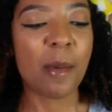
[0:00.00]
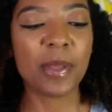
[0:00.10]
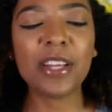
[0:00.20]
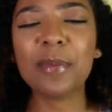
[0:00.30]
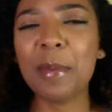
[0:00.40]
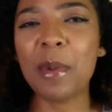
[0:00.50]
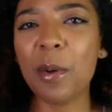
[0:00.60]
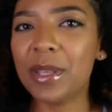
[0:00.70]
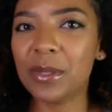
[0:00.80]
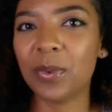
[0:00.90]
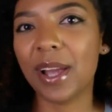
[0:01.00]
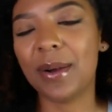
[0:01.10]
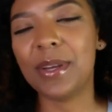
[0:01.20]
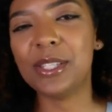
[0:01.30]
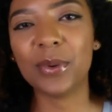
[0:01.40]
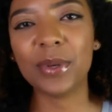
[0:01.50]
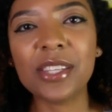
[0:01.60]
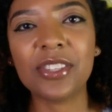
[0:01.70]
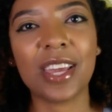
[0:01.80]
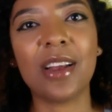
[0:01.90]
But there have been moments where in doing
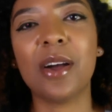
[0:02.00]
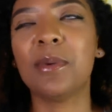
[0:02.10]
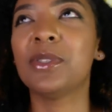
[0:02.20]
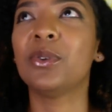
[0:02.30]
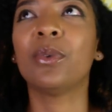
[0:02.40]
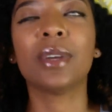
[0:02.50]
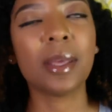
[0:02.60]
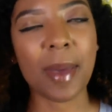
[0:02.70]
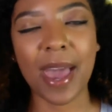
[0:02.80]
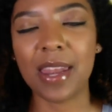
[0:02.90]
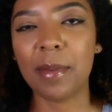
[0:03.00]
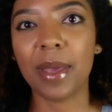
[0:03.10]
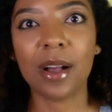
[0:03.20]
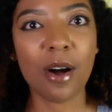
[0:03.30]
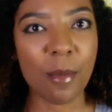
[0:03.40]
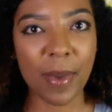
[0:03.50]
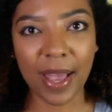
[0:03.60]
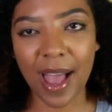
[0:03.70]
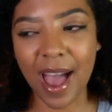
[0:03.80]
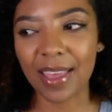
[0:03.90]
channel, it was doing really bad, and I'm like, oh my
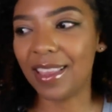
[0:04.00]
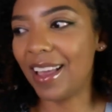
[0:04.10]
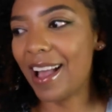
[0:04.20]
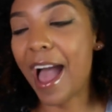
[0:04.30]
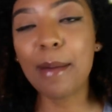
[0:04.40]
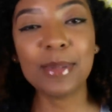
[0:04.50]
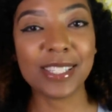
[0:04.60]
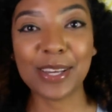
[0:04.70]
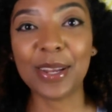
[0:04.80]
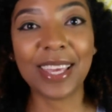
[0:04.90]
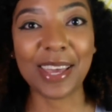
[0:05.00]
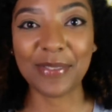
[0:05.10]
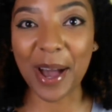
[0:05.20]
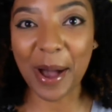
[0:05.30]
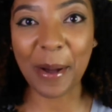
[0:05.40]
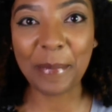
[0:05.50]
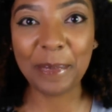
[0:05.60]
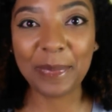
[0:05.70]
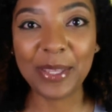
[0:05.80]
God, like, I'm just going to give up.